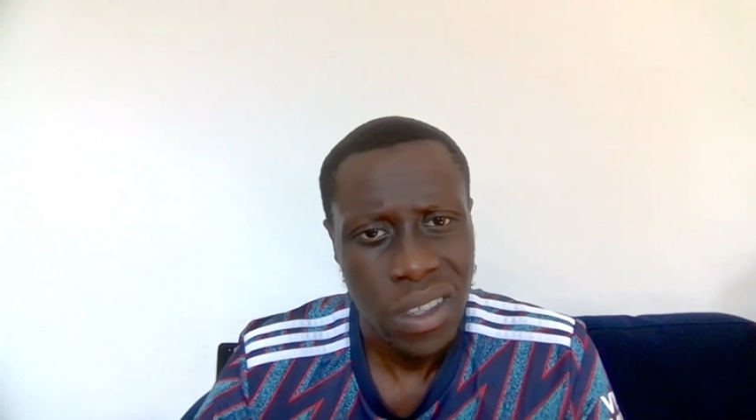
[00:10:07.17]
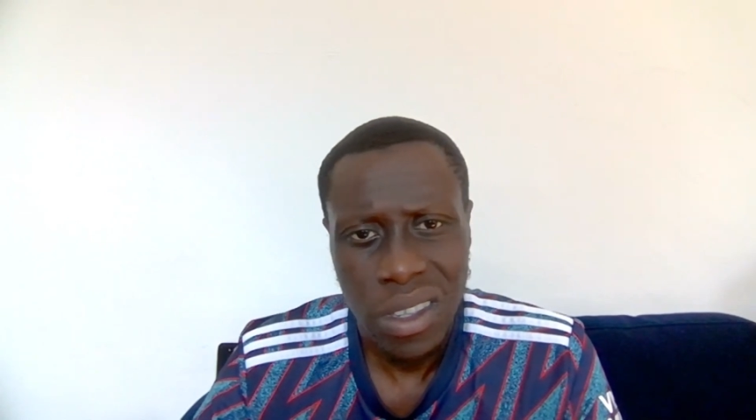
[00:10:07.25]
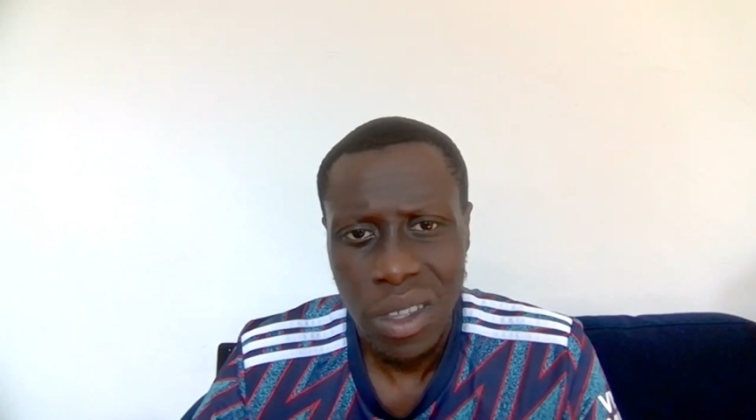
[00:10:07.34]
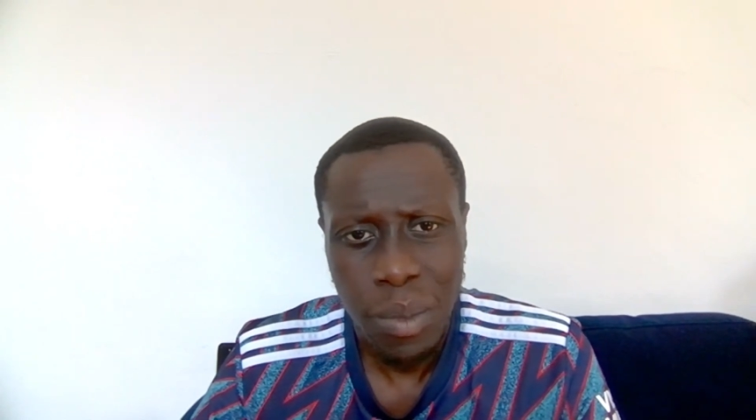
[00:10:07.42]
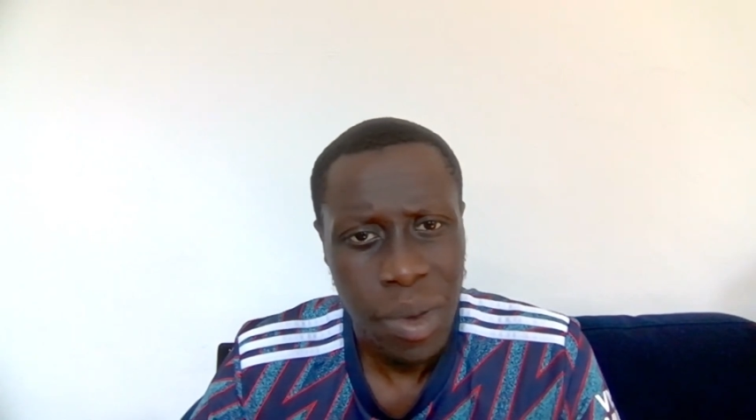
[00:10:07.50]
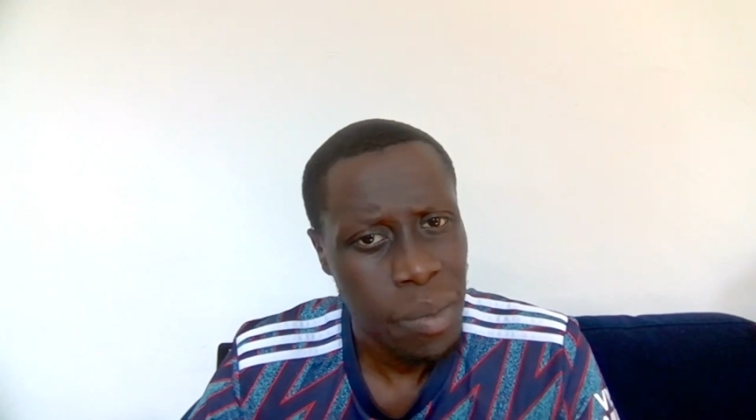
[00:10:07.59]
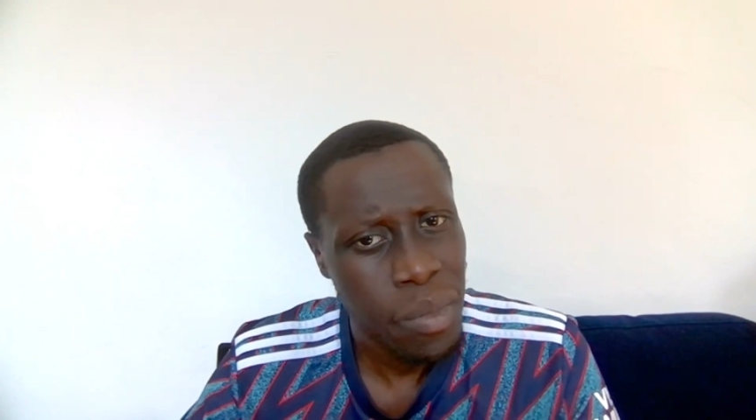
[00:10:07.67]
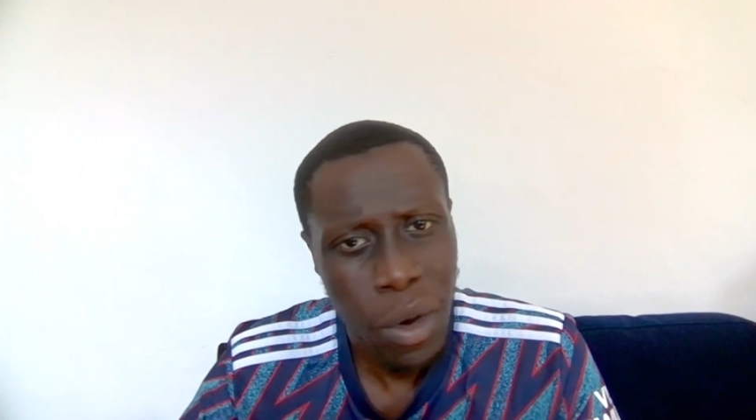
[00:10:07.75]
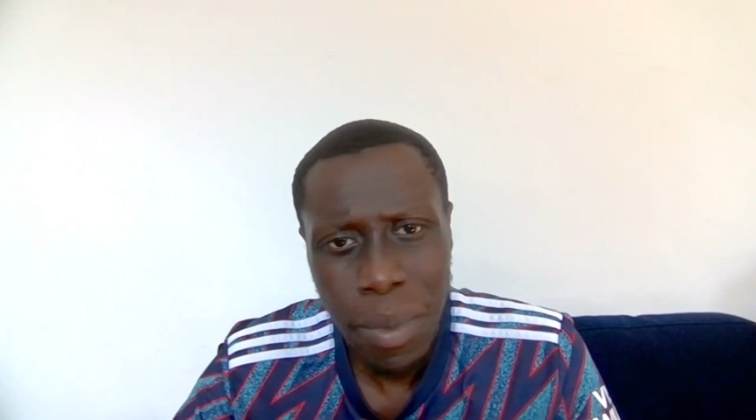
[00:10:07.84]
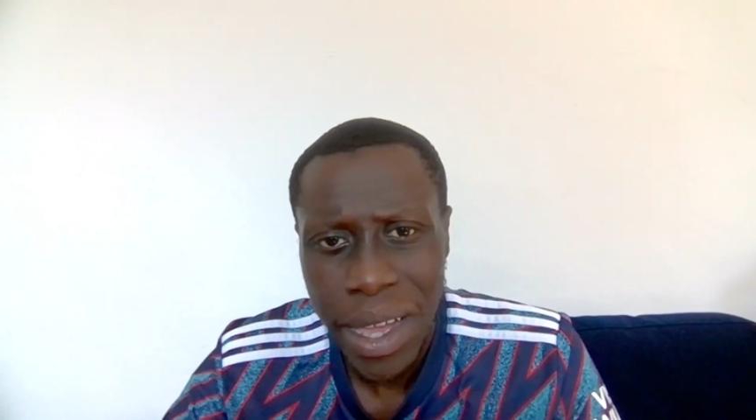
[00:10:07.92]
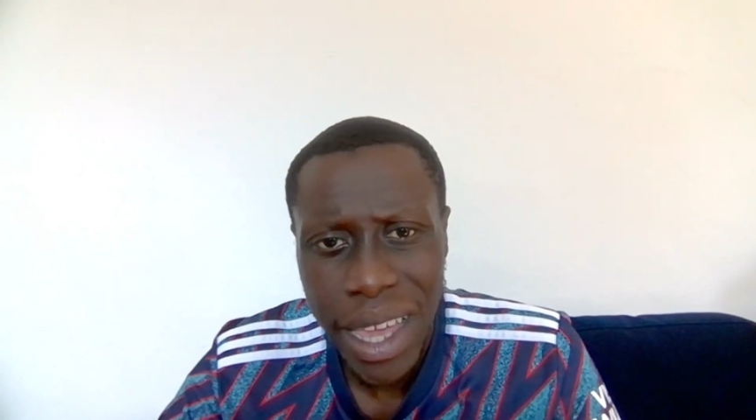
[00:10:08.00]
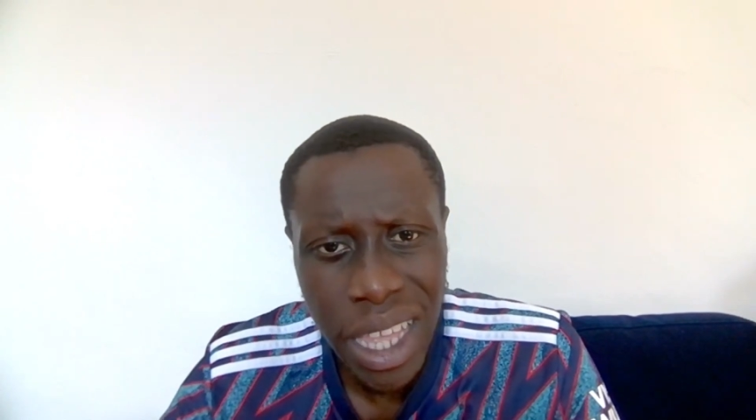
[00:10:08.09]
has been
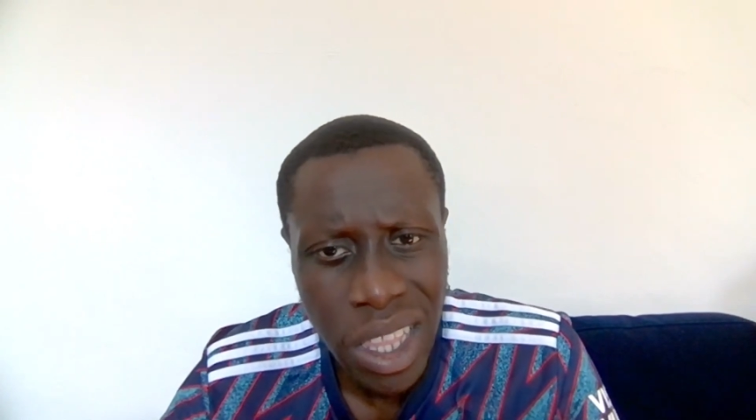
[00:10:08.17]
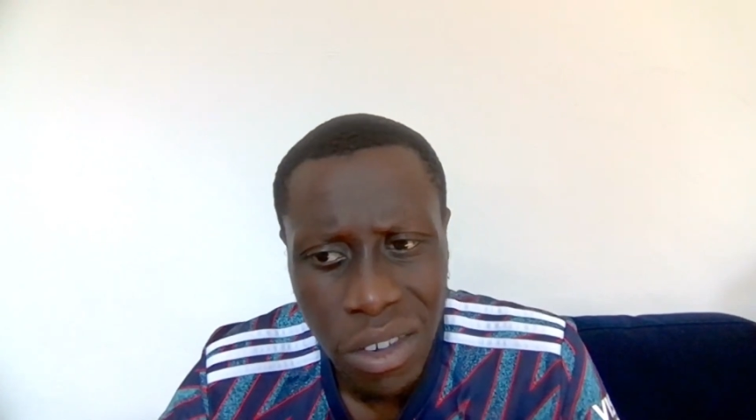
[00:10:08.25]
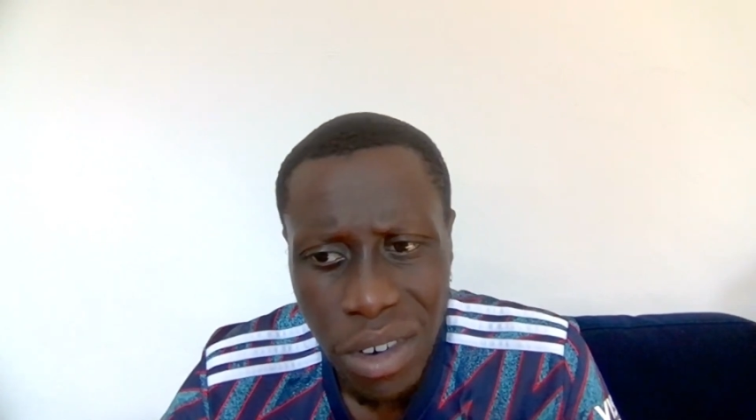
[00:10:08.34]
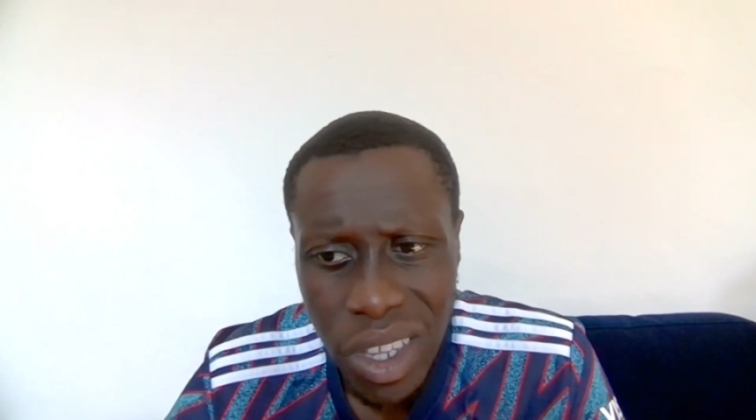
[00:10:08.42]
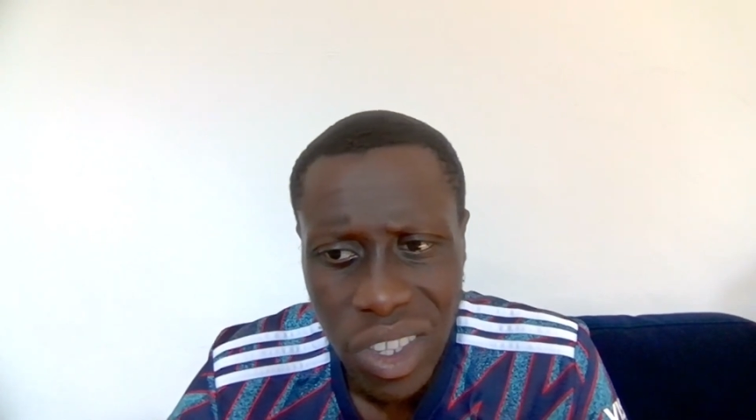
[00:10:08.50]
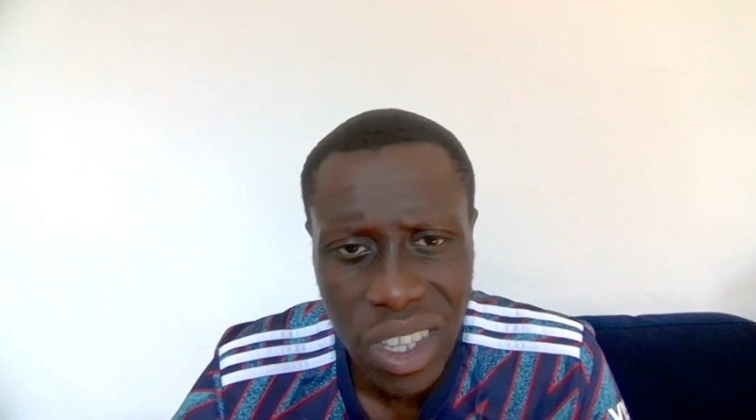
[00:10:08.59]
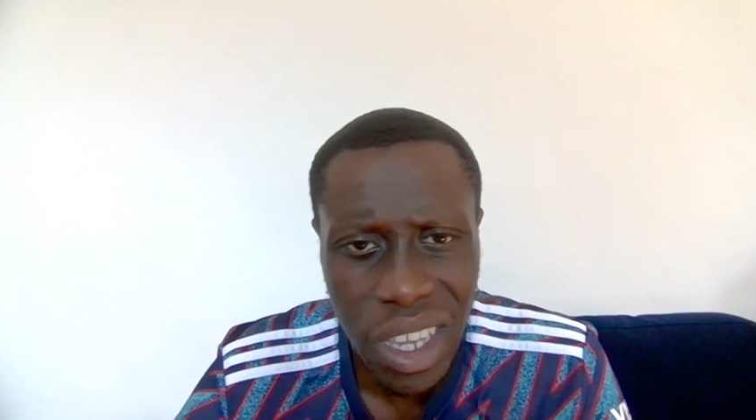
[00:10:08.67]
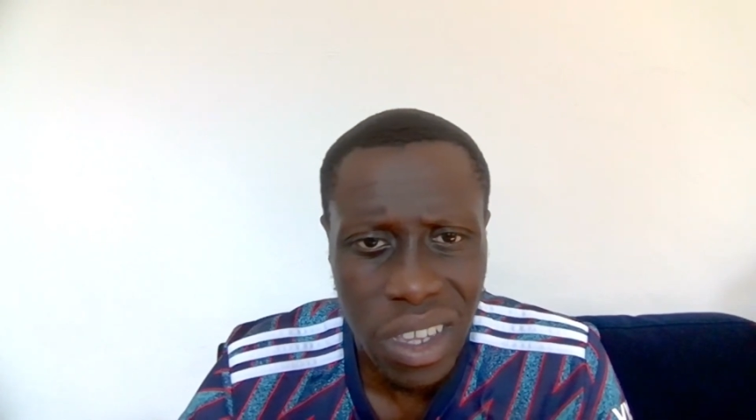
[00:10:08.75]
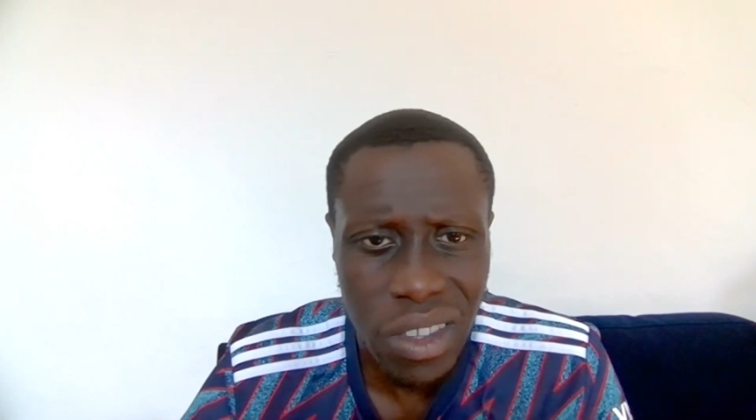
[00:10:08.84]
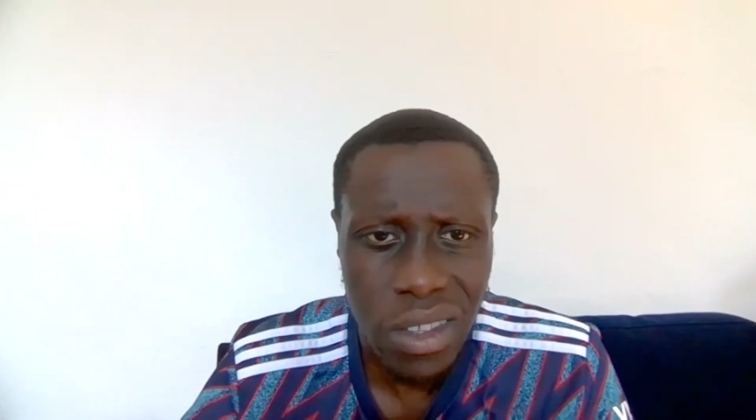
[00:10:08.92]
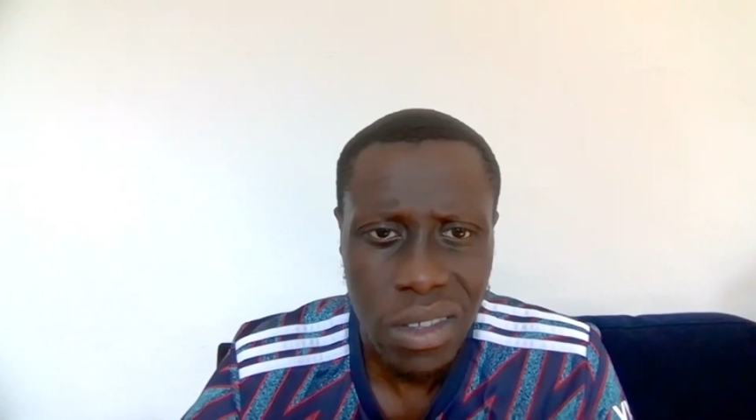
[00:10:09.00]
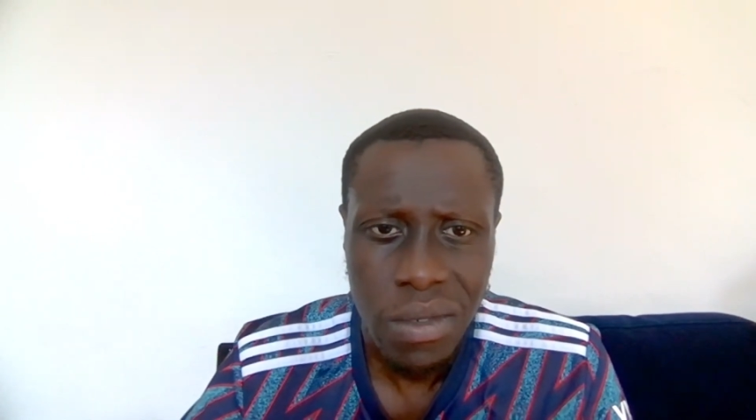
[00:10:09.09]
Propaganda at
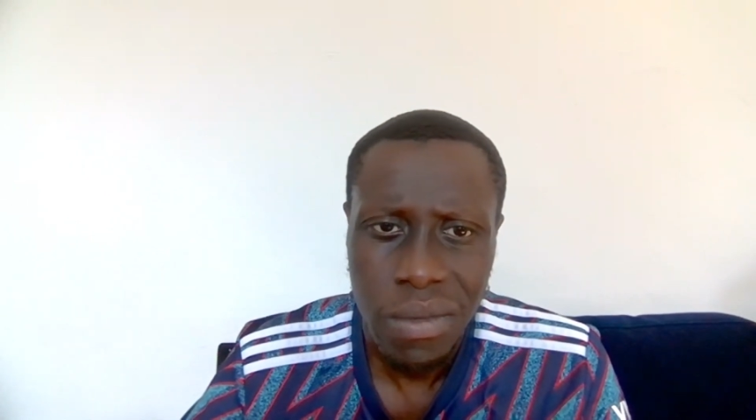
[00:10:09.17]
6.